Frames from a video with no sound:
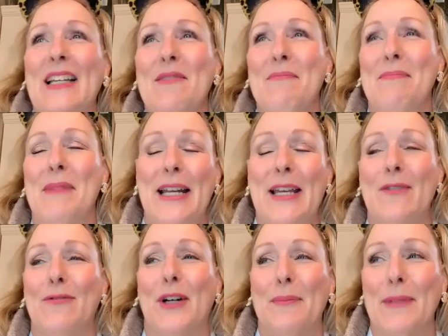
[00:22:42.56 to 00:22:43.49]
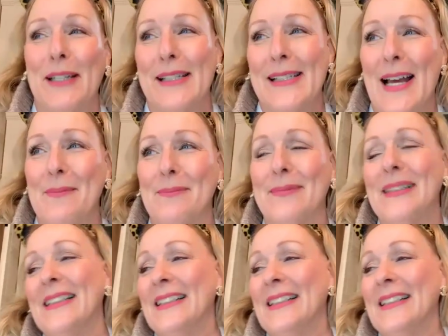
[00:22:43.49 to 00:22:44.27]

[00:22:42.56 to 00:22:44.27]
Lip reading: get money from because I'm,